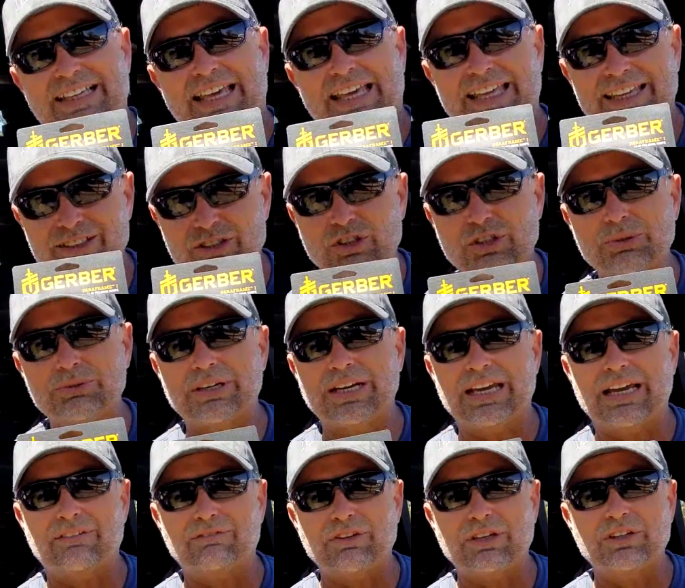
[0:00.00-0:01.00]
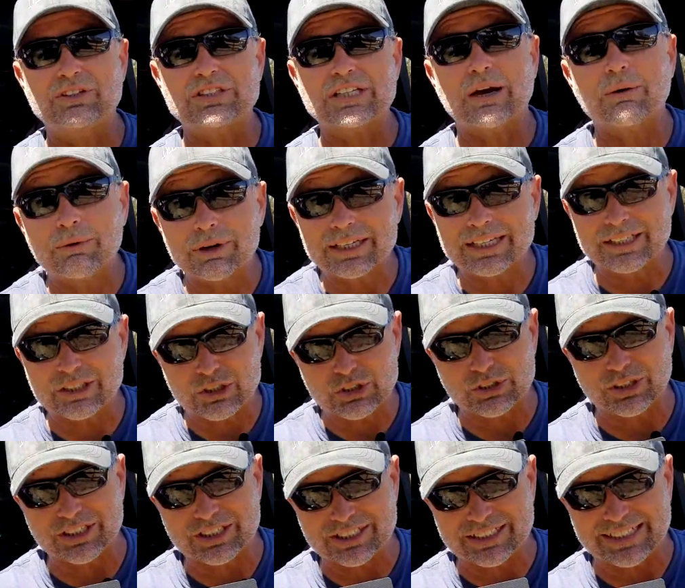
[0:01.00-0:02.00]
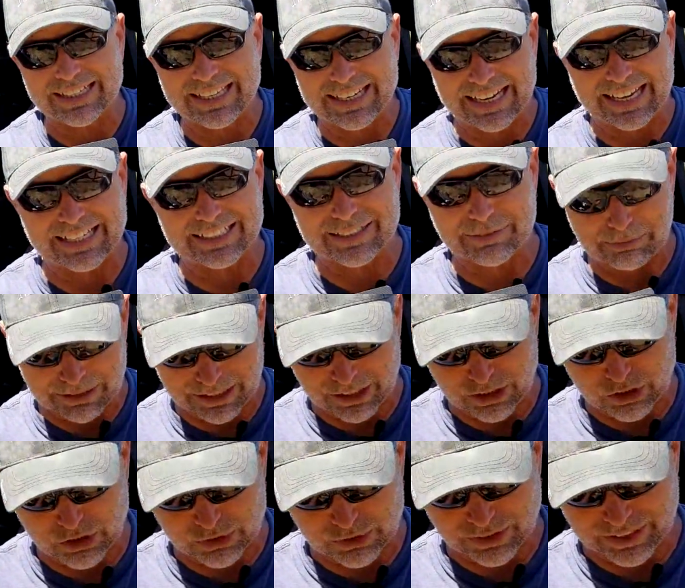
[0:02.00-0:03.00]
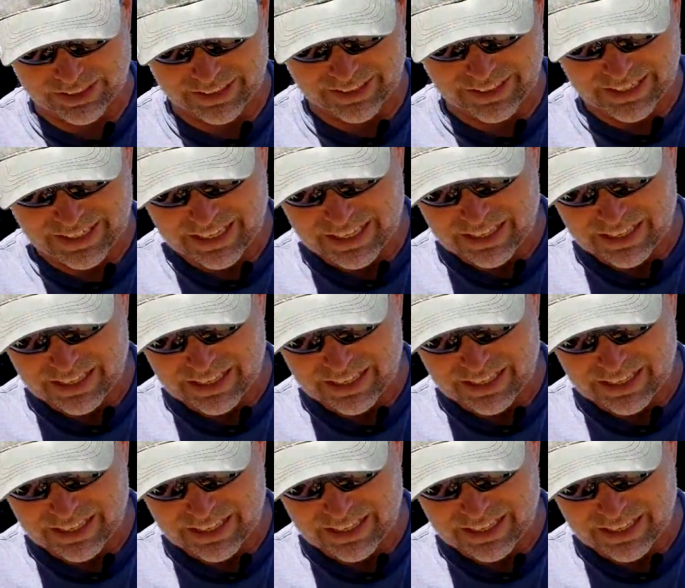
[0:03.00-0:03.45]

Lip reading: In 2.5 years, I work construction. It hasn't been destroyed.